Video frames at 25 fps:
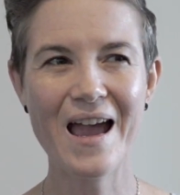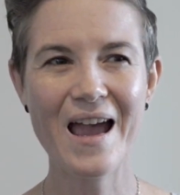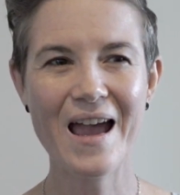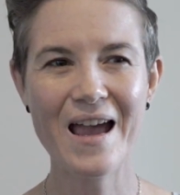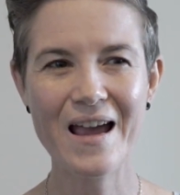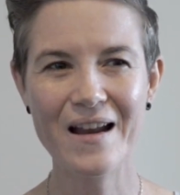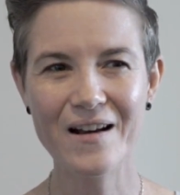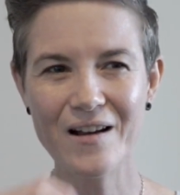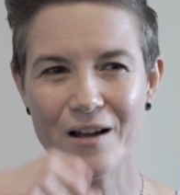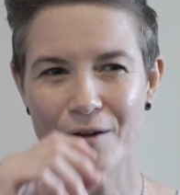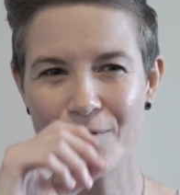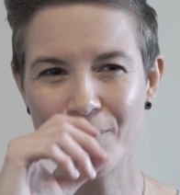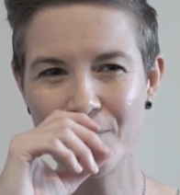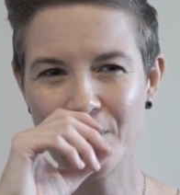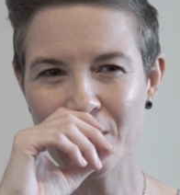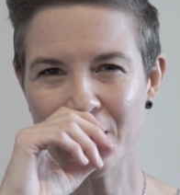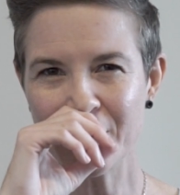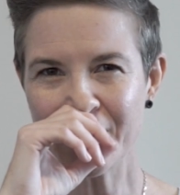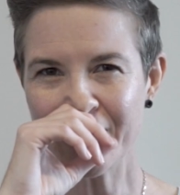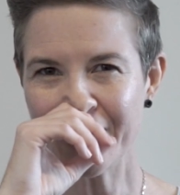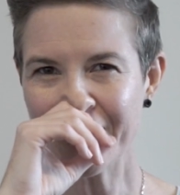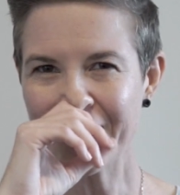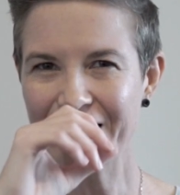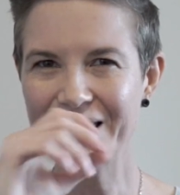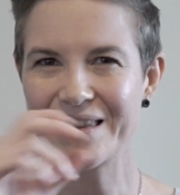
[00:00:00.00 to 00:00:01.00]
and I feel
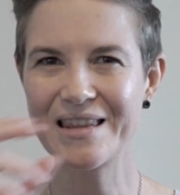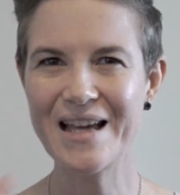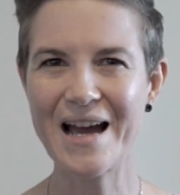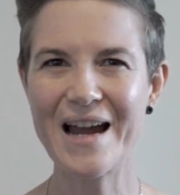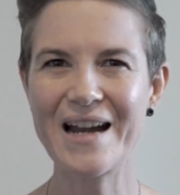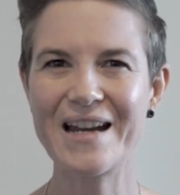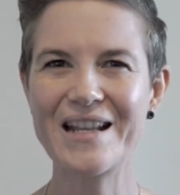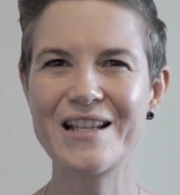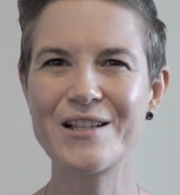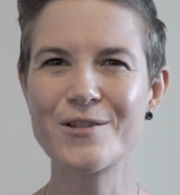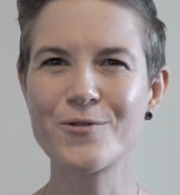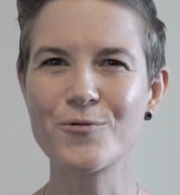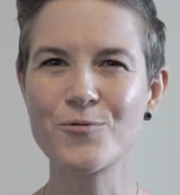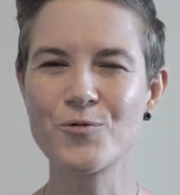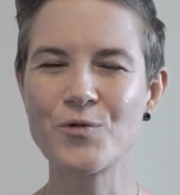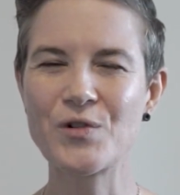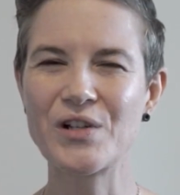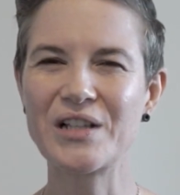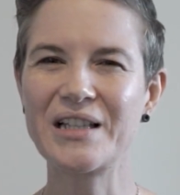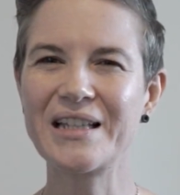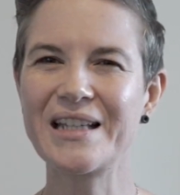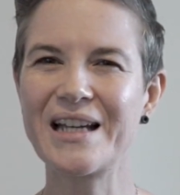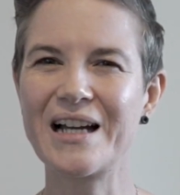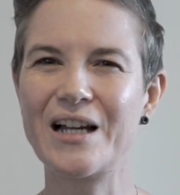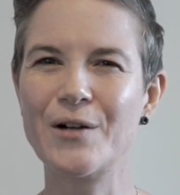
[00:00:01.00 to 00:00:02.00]
like that is
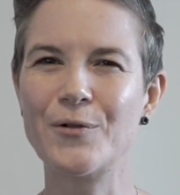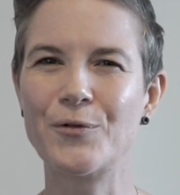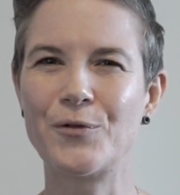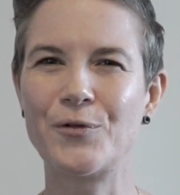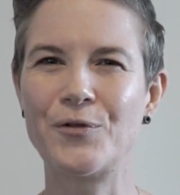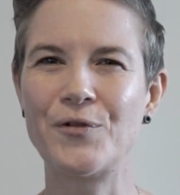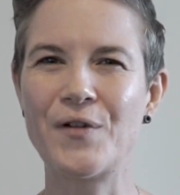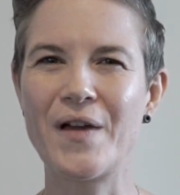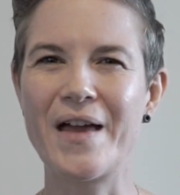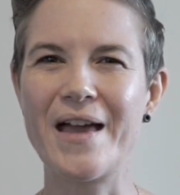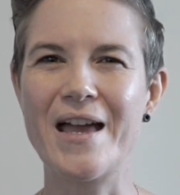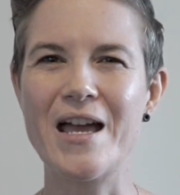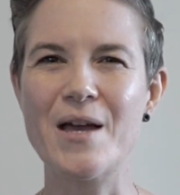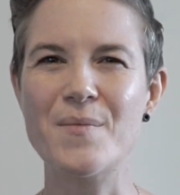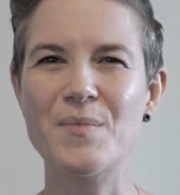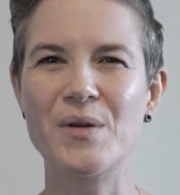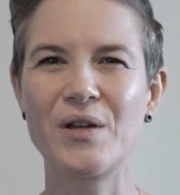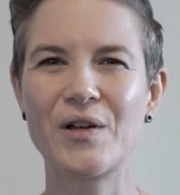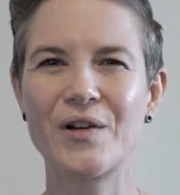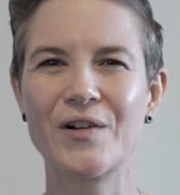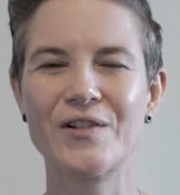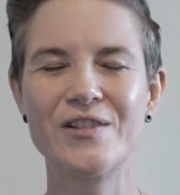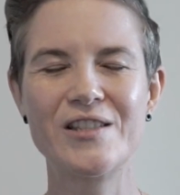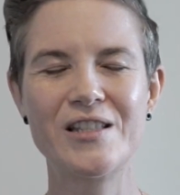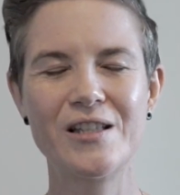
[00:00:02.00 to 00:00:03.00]
really unfair
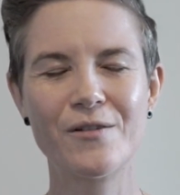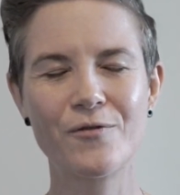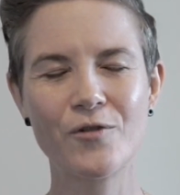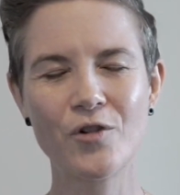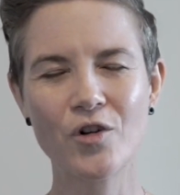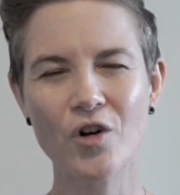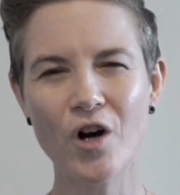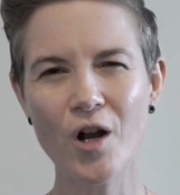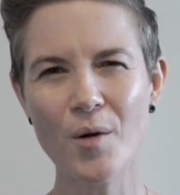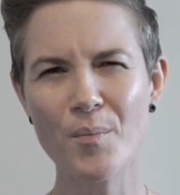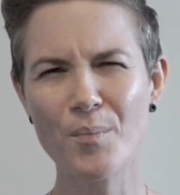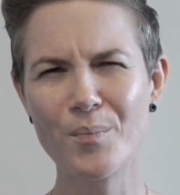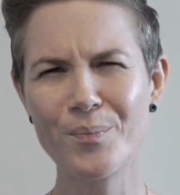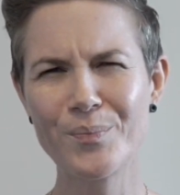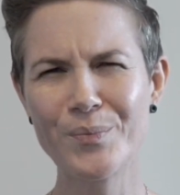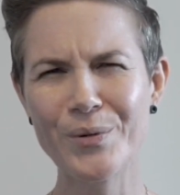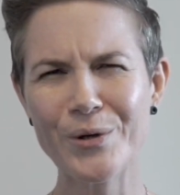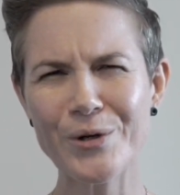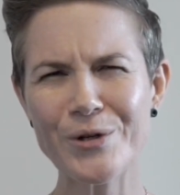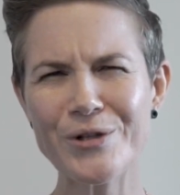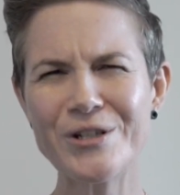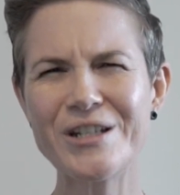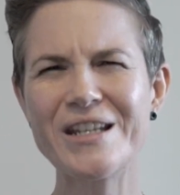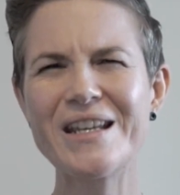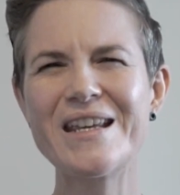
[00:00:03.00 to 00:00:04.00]
because you've got
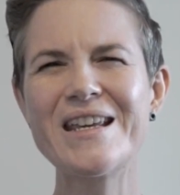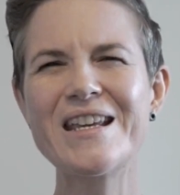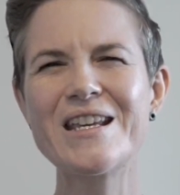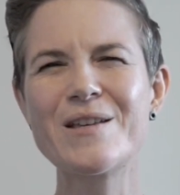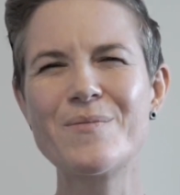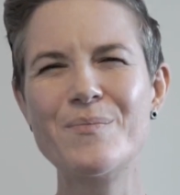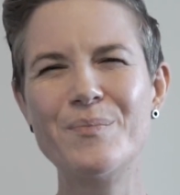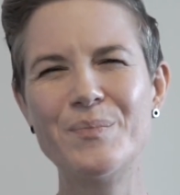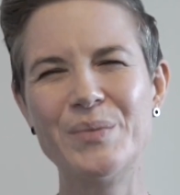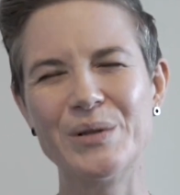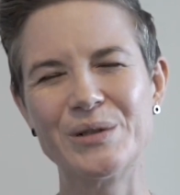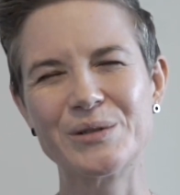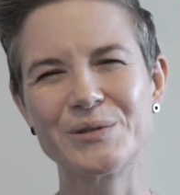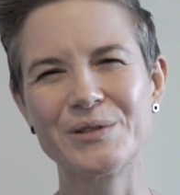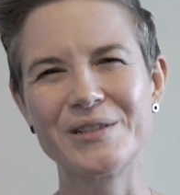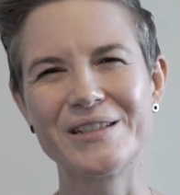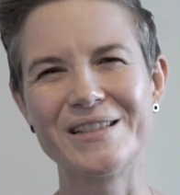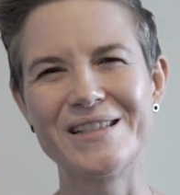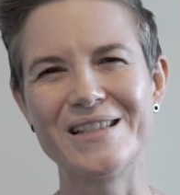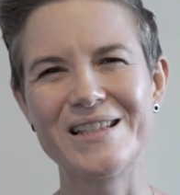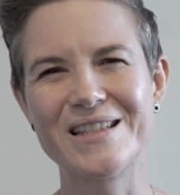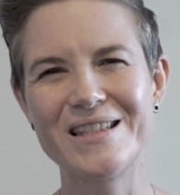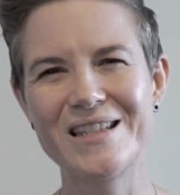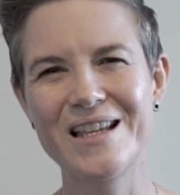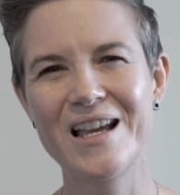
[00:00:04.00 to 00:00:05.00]
boutique
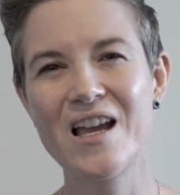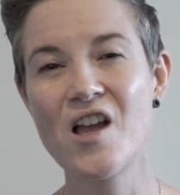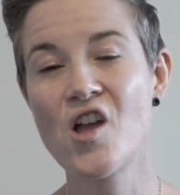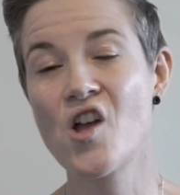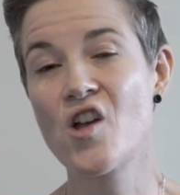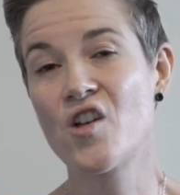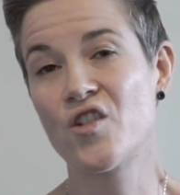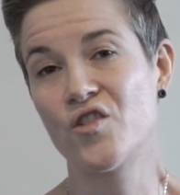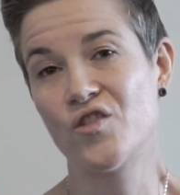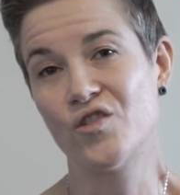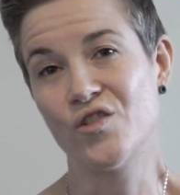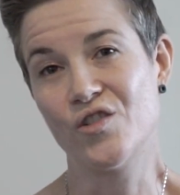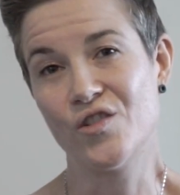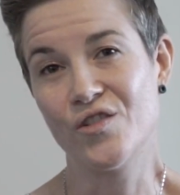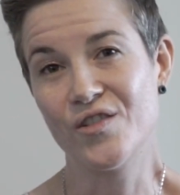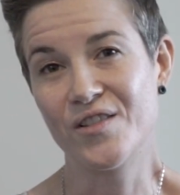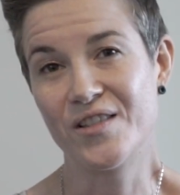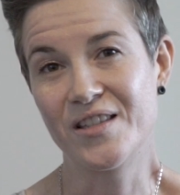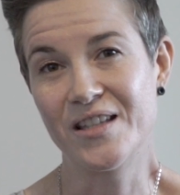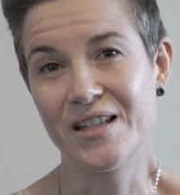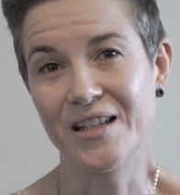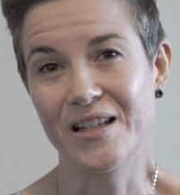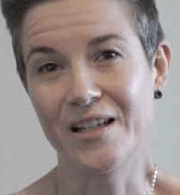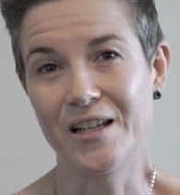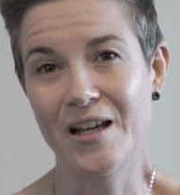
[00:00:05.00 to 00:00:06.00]
builders
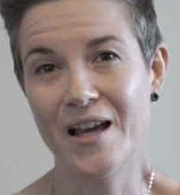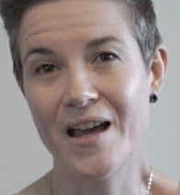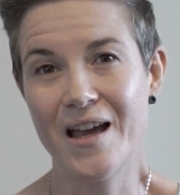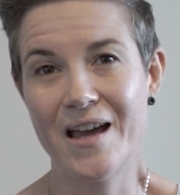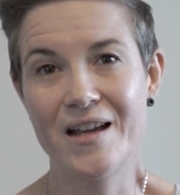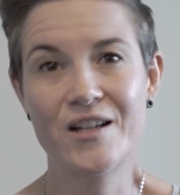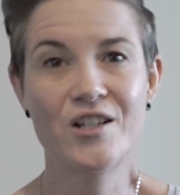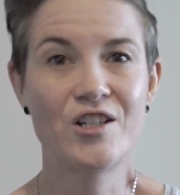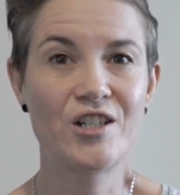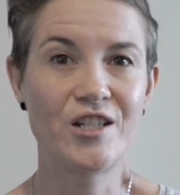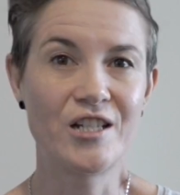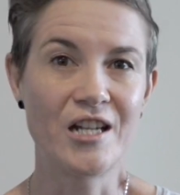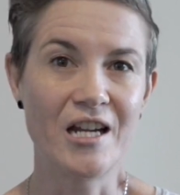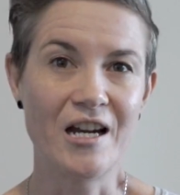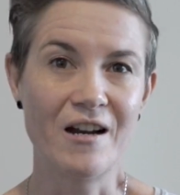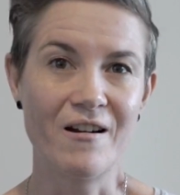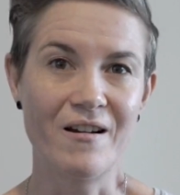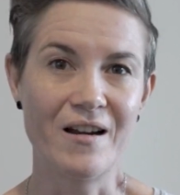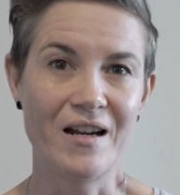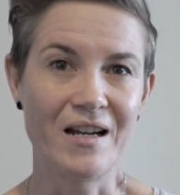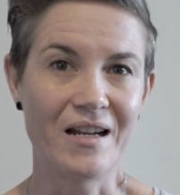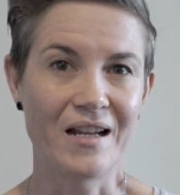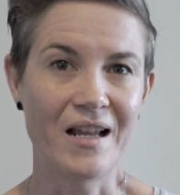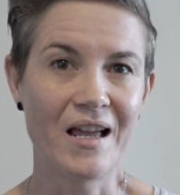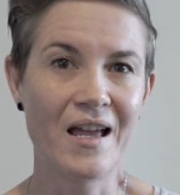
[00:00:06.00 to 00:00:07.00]
using and
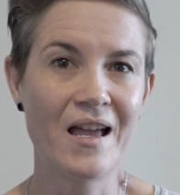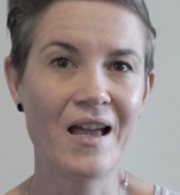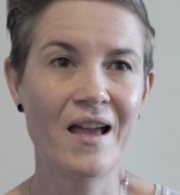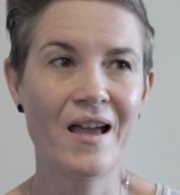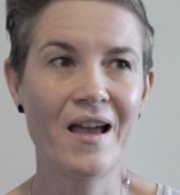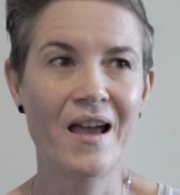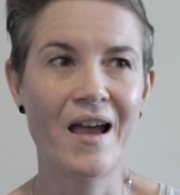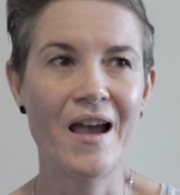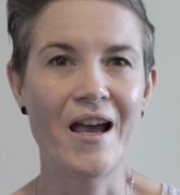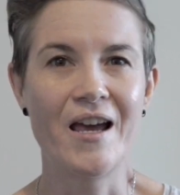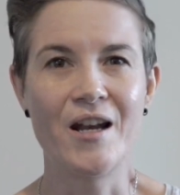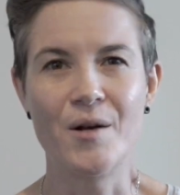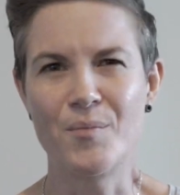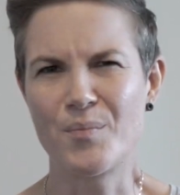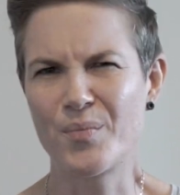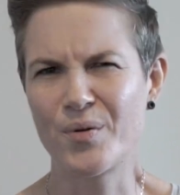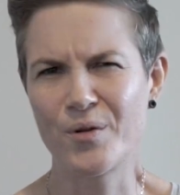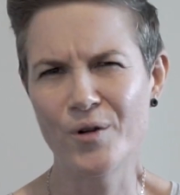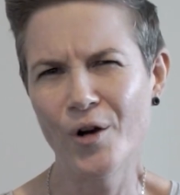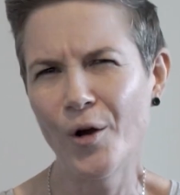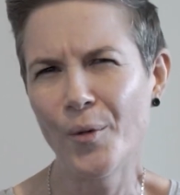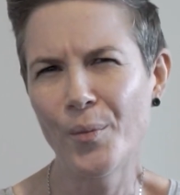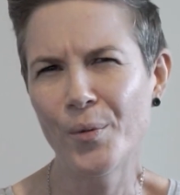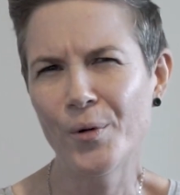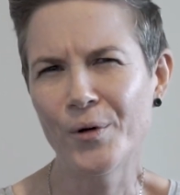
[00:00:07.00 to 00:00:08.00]
sharing and
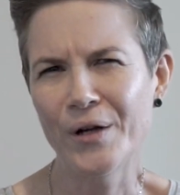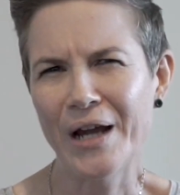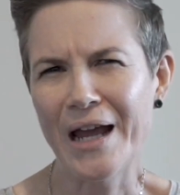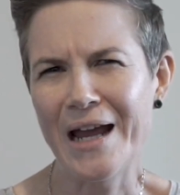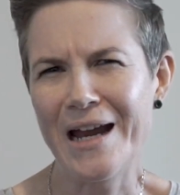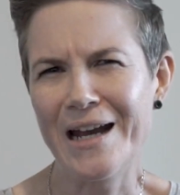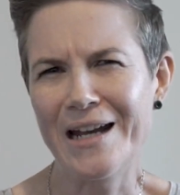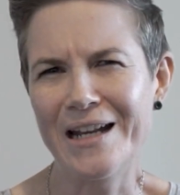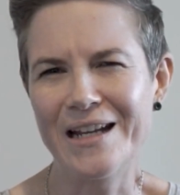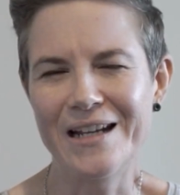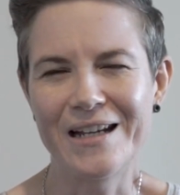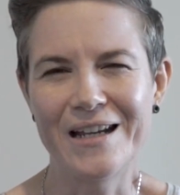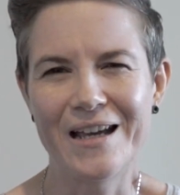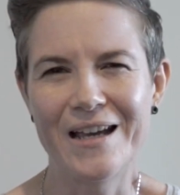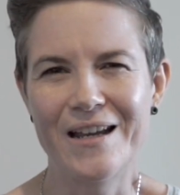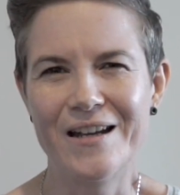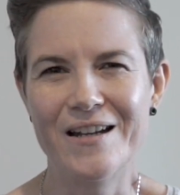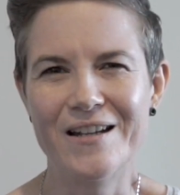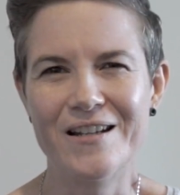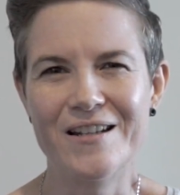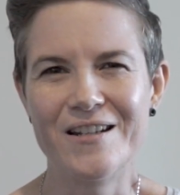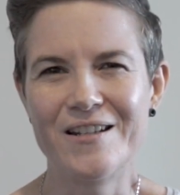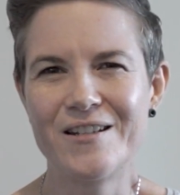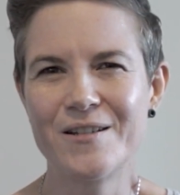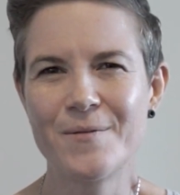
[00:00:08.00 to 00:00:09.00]
appropriating
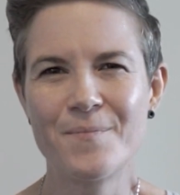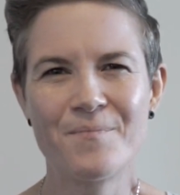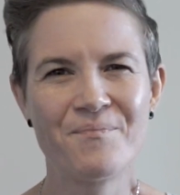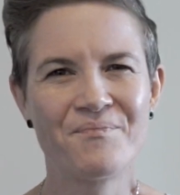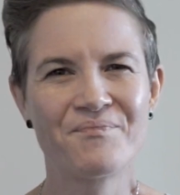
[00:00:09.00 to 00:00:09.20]
and